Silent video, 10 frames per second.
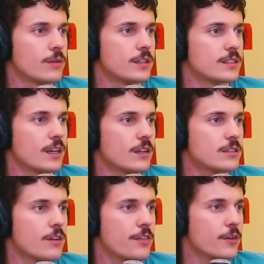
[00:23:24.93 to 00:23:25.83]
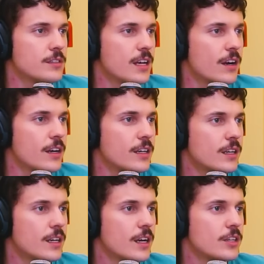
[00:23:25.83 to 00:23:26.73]
What do you say? Also, authoritarian,
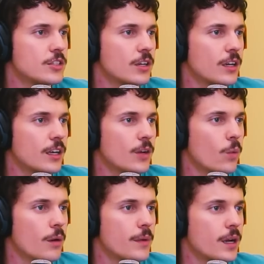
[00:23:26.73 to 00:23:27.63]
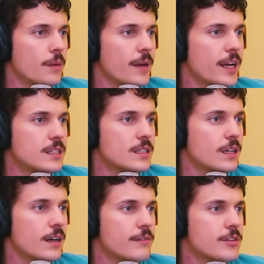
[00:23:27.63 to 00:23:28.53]
chunky woman on magazine
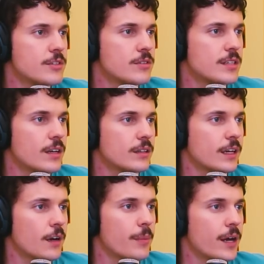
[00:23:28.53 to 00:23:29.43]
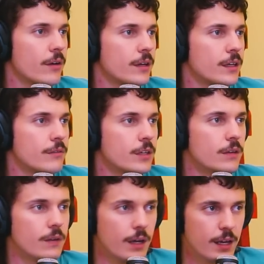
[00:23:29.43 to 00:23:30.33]
covers, you sound like a parody of
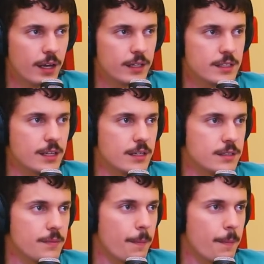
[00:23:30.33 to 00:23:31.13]
you. And he says,